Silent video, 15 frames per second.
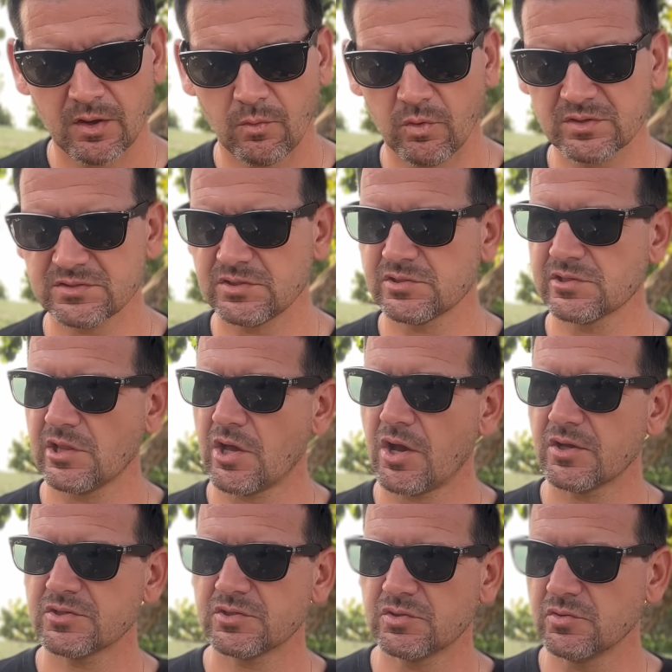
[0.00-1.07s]
was his
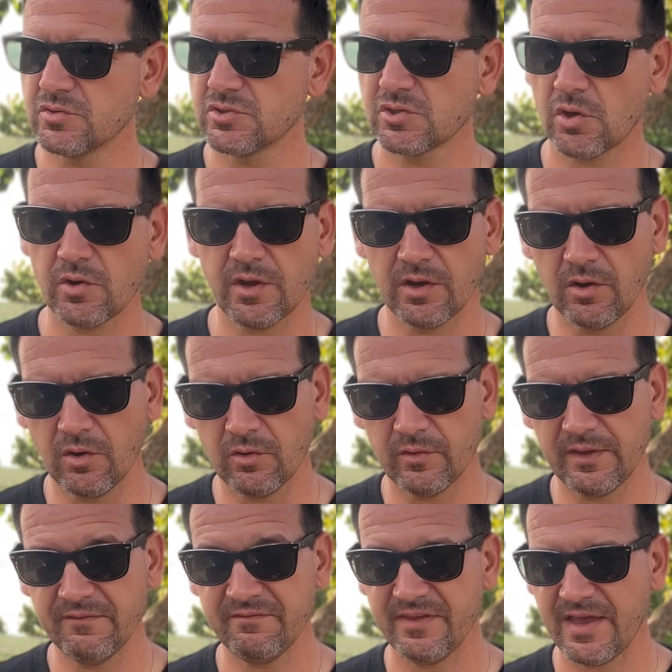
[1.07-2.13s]
loss to Sonego
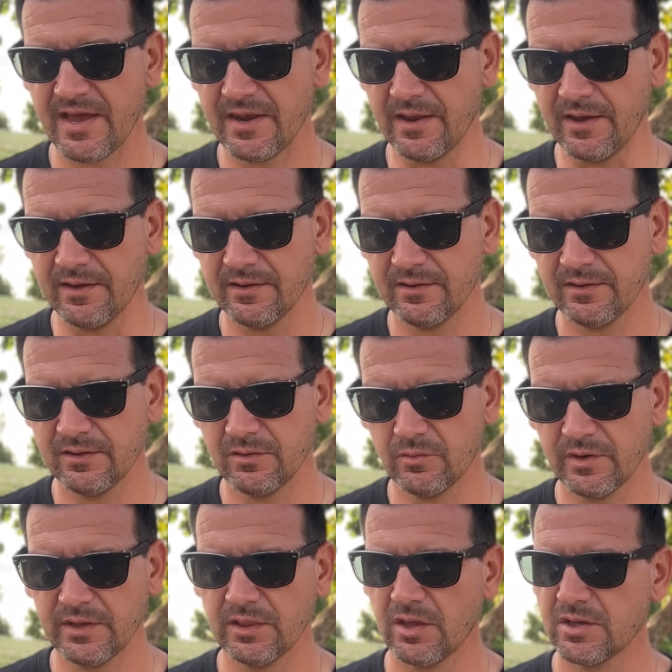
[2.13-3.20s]
in Vienna,
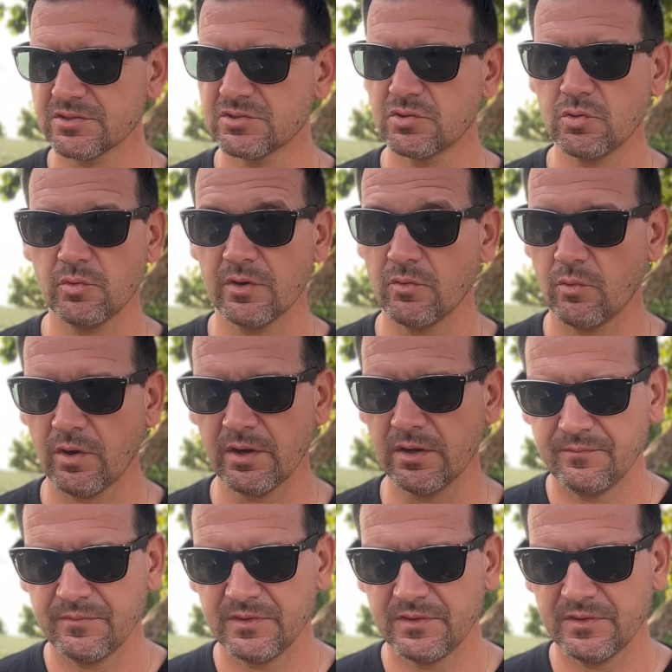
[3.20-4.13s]
where he lost 2 and 1.